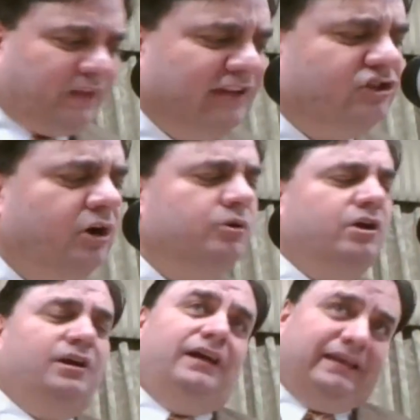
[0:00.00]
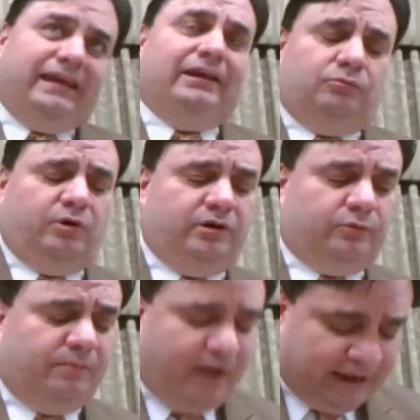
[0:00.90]
And so, again, we're
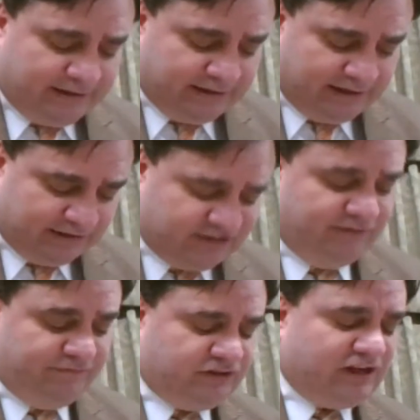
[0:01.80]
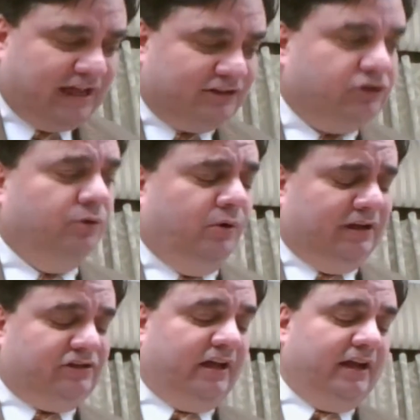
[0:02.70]
reminded and it's emphasized to
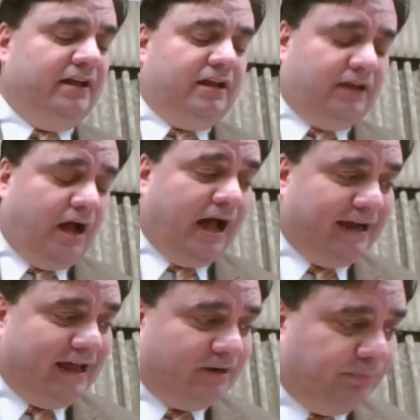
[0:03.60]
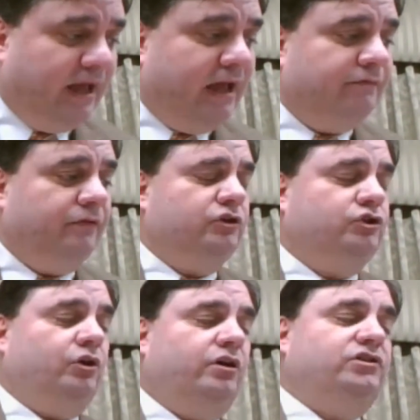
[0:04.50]
us that God had a plan for the
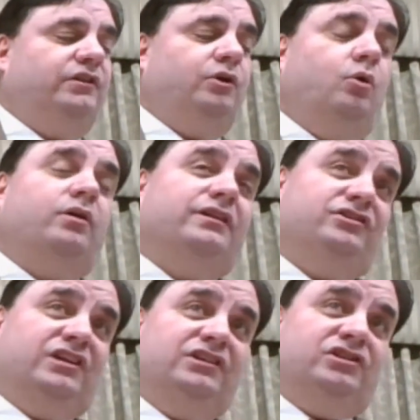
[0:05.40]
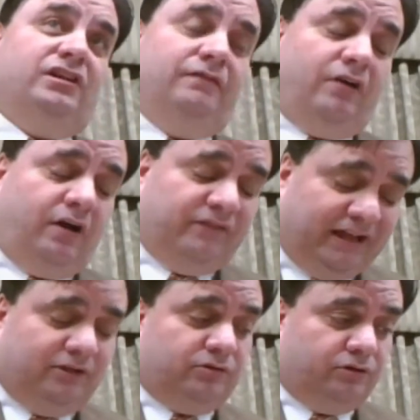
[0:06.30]
church, and the organization involved
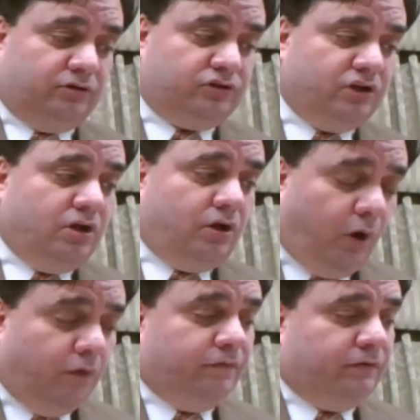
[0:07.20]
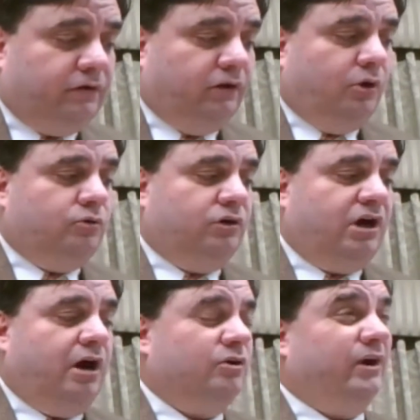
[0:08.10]
elders over the local
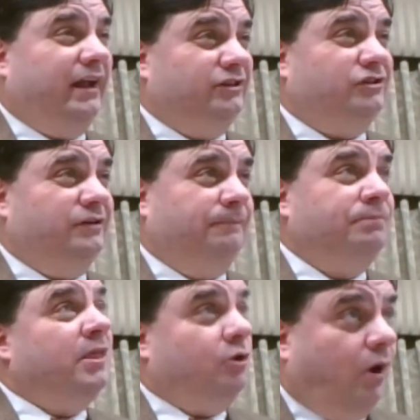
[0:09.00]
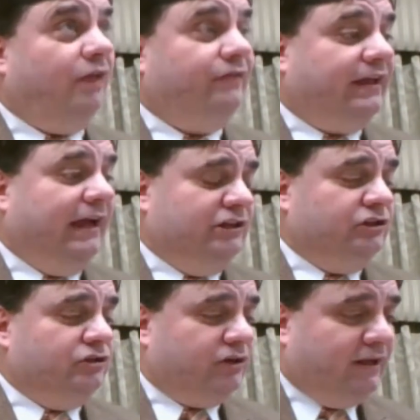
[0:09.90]
congregation.
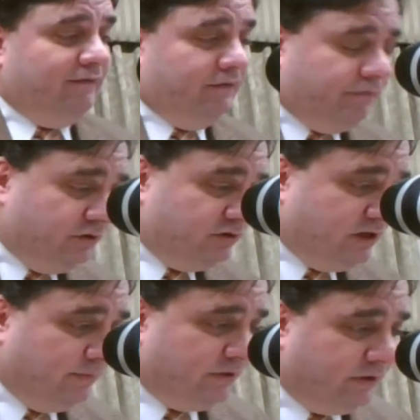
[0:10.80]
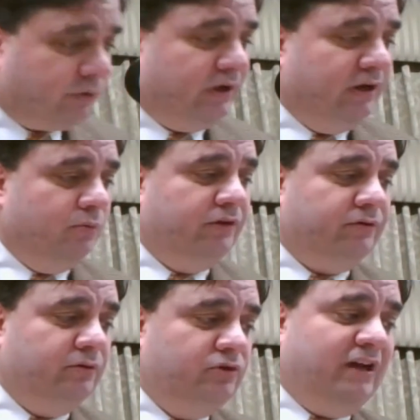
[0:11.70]
Qualifications are given in 1 Timothy 3 1
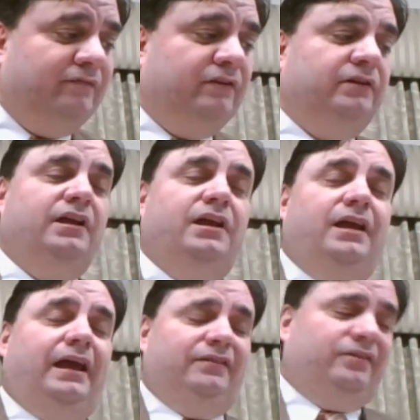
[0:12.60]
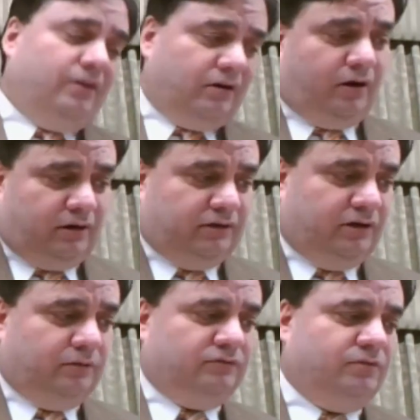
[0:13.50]
through 7, and there are you
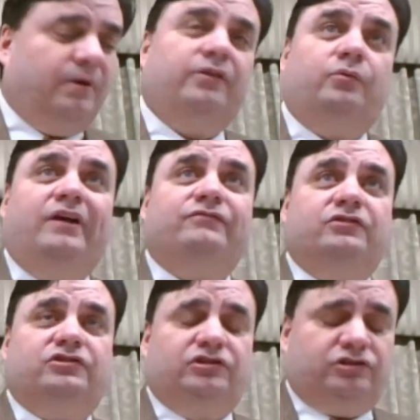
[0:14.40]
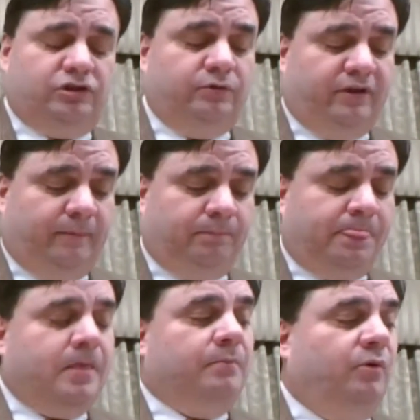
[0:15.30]
know, some other references to them.
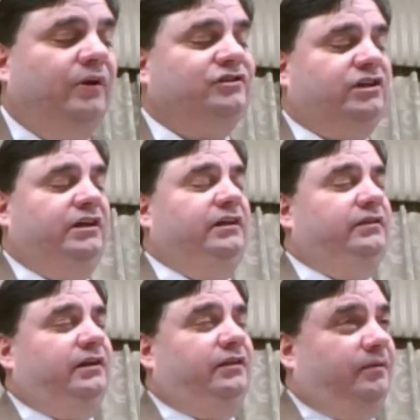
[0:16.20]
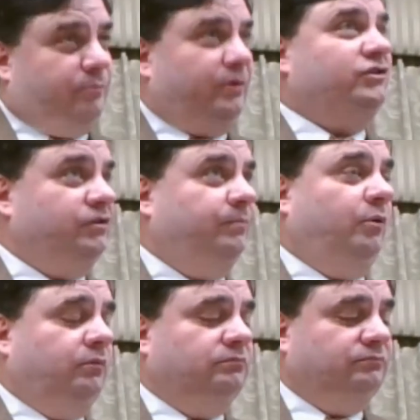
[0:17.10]
But we see the,
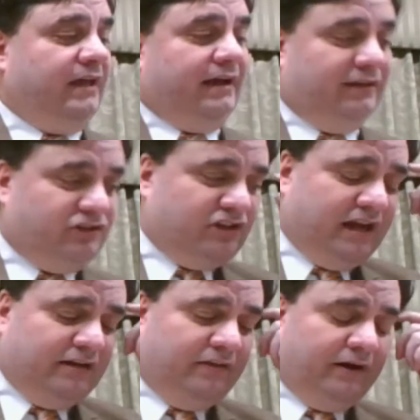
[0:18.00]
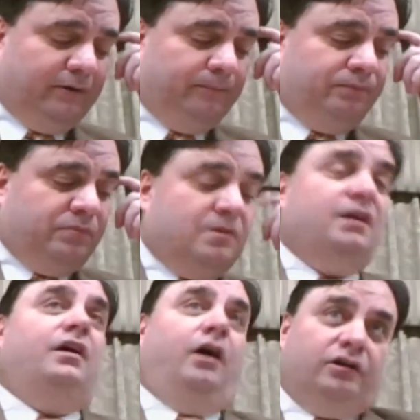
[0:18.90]
principle that is stated there.
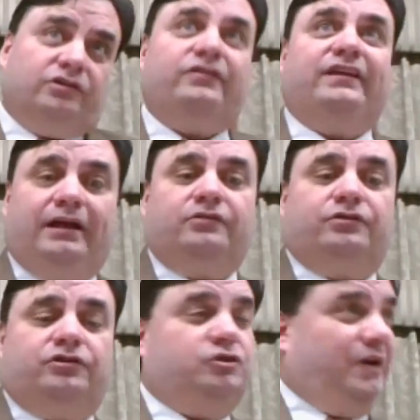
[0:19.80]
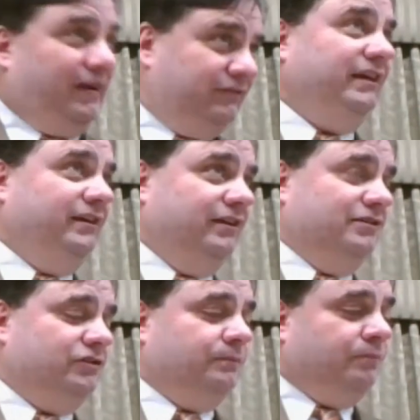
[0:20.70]
Under the elders, you have
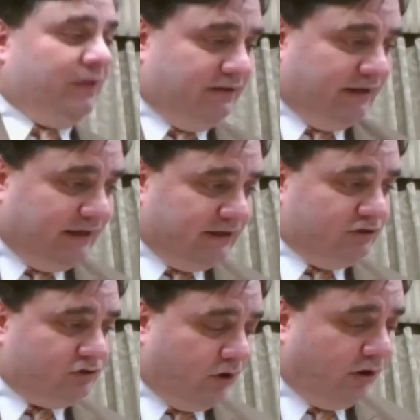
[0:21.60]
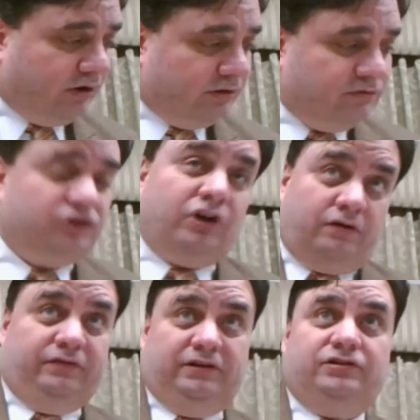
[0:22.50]
deacons. And deacons are
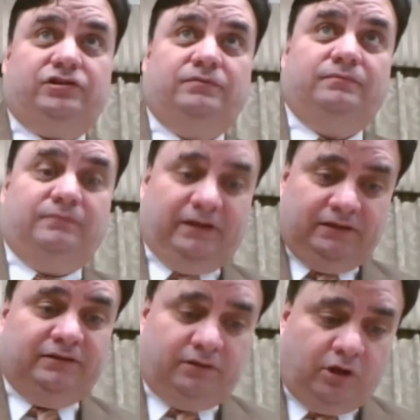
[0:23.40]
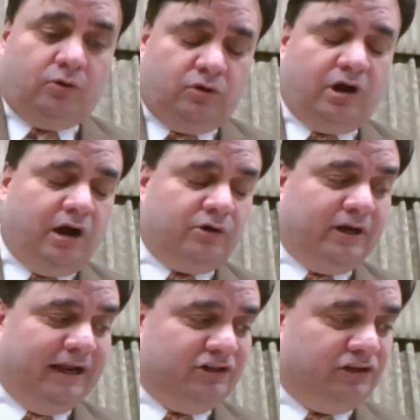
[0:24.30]
servants in the local
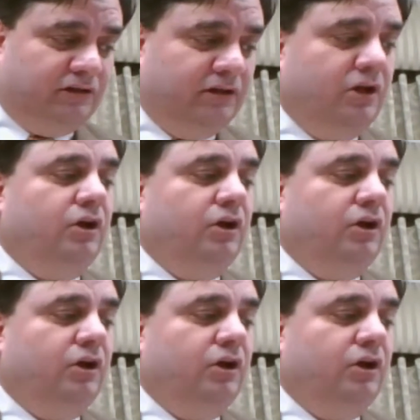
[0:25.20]
congregation